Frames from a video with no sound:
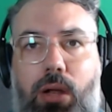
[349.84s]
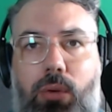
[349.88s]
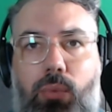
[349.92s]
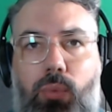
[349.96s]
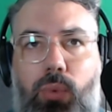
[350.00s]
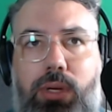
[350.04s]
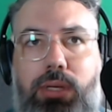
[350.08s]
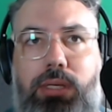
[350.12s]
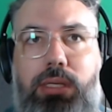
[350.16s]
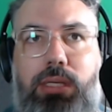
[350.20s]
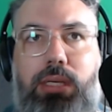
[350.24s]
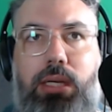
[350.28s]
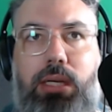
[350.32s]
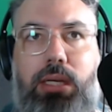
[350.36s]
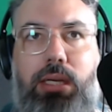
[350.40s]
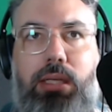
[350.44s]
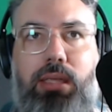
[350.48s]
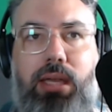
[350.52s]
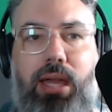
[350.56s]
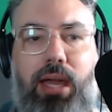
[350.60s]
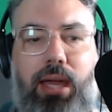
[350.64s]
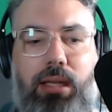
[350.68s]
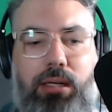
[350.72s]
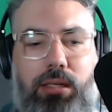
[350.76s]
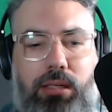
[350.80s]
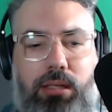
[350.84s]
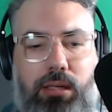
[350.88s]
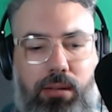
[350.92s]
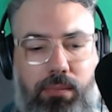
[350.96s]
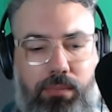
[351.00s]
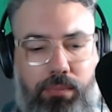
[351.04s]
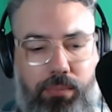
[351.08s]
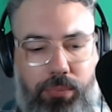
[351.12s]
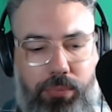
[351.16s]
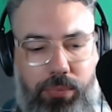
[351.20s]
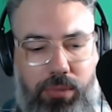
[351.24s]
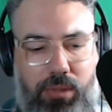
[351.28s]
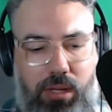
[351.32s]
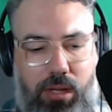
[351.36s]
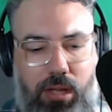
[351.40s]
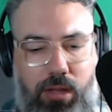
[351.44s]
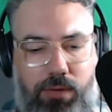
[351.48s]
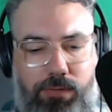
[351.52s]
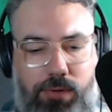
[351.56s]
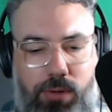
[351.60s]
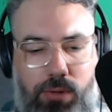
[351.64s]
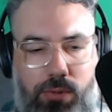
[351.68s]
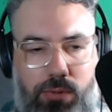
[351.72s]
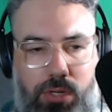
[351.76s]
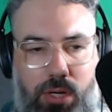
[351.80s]
We see that
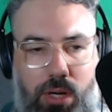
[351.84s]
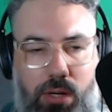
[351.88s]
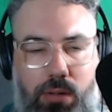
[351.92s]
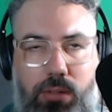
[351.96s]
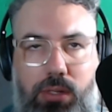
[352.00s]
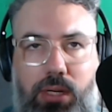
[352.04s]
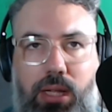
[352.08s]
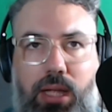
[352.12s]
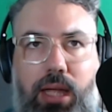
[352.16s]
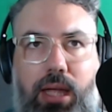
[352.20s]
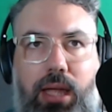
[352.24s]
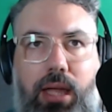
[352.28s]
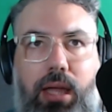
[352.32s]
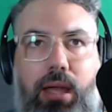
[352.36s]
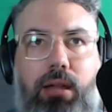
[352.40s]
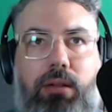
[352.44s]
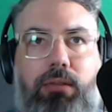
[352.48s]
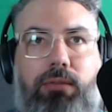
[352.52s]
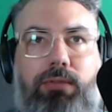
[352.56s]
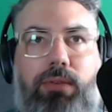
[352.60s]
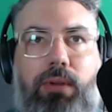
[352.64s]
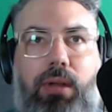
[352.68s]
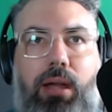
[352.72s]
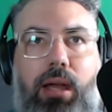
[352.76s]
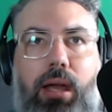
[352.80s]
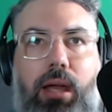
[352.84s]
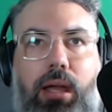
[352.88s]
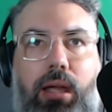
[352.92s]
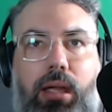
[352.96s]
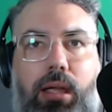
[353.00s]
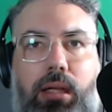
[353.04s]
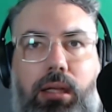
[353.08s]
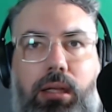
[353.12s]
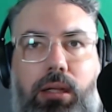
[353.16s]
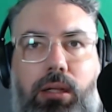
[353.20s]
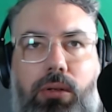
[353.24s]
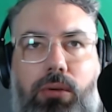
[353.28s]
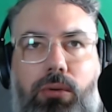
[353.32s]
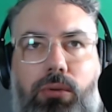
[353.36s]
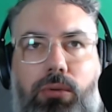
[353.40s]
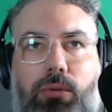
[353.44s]
if you don't have a